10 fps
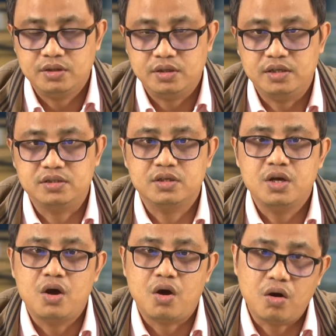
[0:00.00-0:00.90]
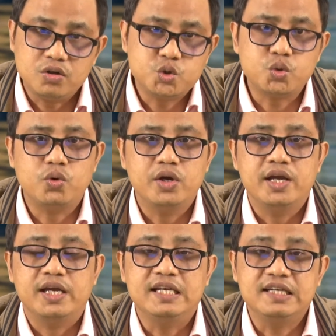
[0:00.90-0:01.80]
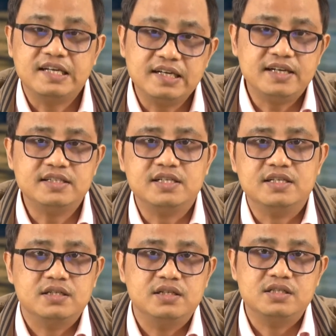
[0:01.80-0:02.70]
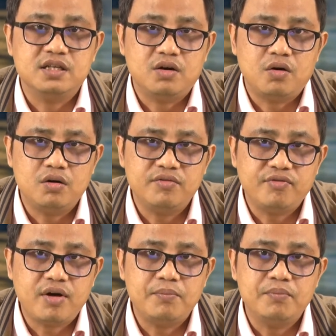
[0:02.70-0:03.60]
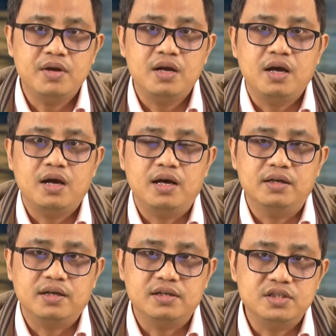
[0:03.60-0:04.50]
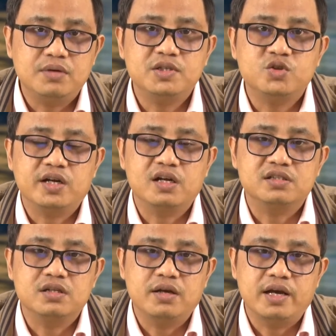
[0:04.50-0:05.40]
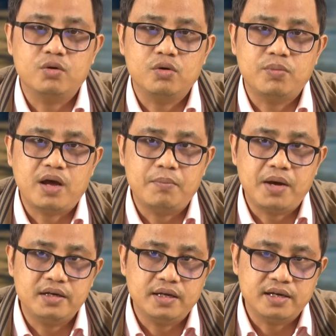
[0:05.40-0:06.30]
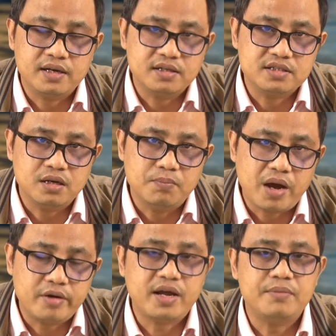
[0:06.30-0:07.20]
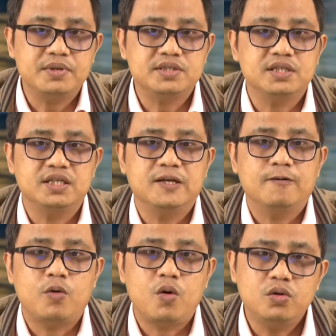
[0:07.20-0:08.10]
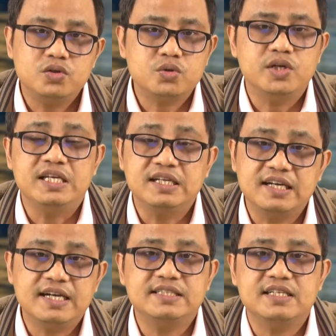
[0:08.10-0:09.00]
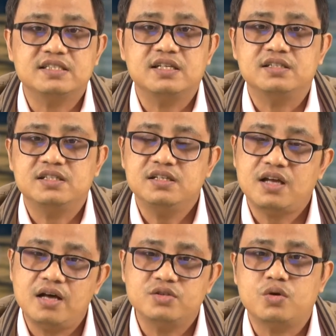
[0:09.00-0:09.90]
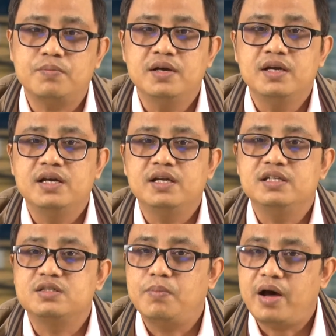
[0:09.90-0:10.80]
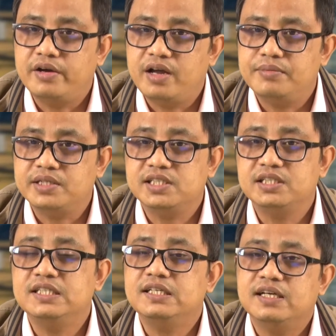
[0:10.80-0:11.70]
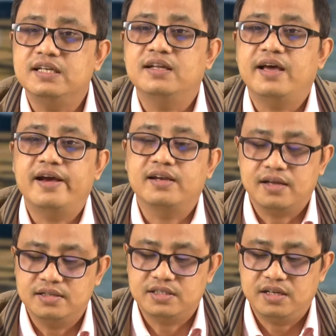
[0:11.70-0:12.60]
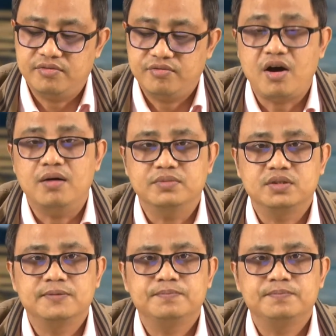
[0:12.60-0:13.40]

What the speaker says: It also encourages this on-farm and conservation agricultural biodiversity, also encourages sustenance of rich biodiversity in the agricultural farms.